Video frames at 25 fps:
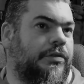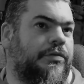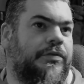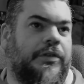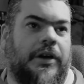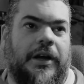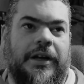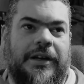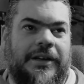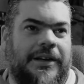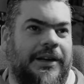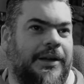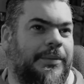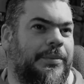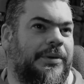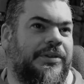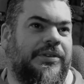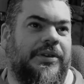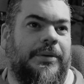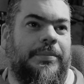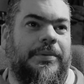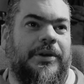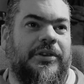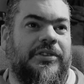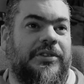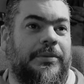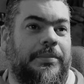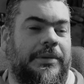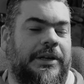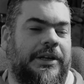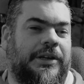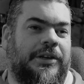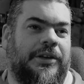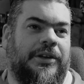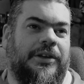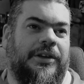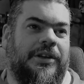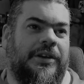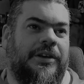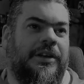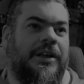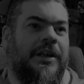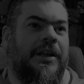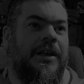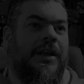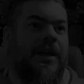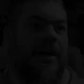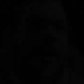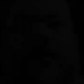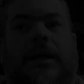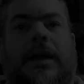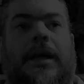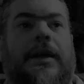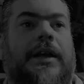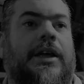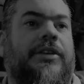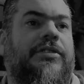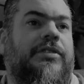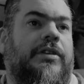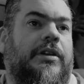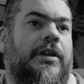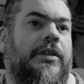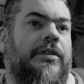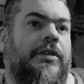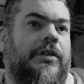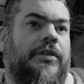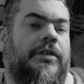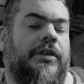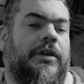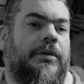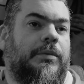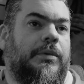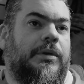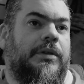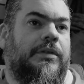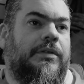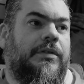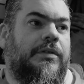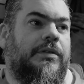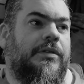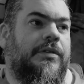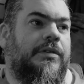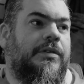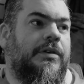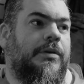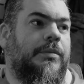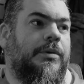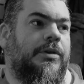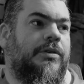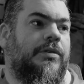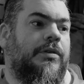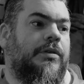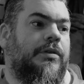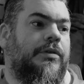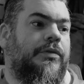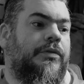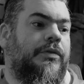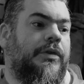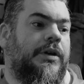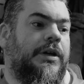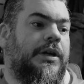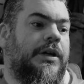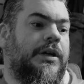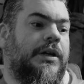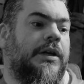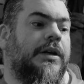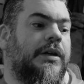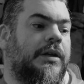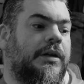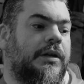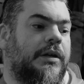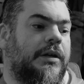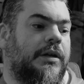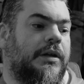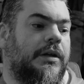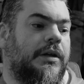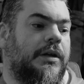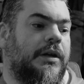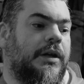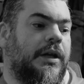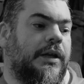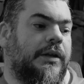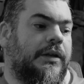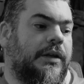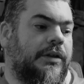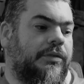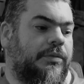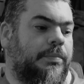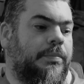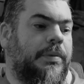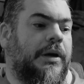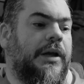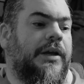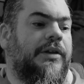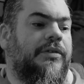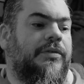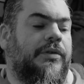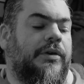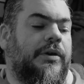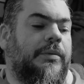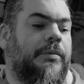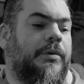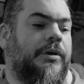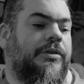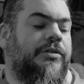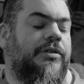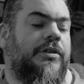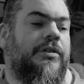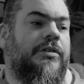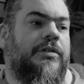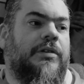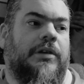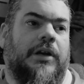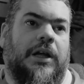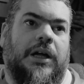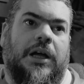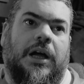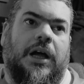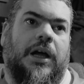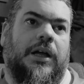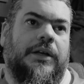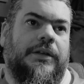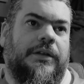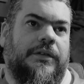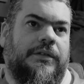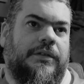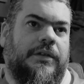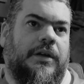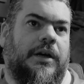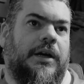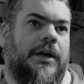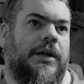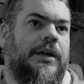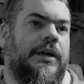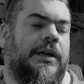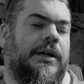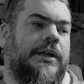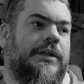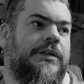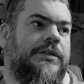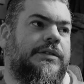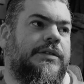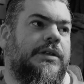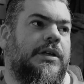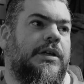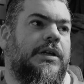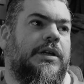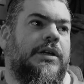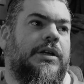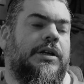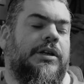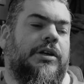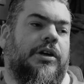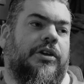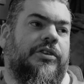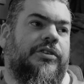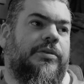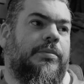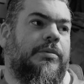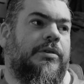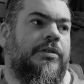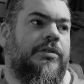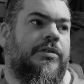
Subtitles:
to Fight Club as I possibly could. And that's another thing with cinematography, and it just plays very much into like art design and costume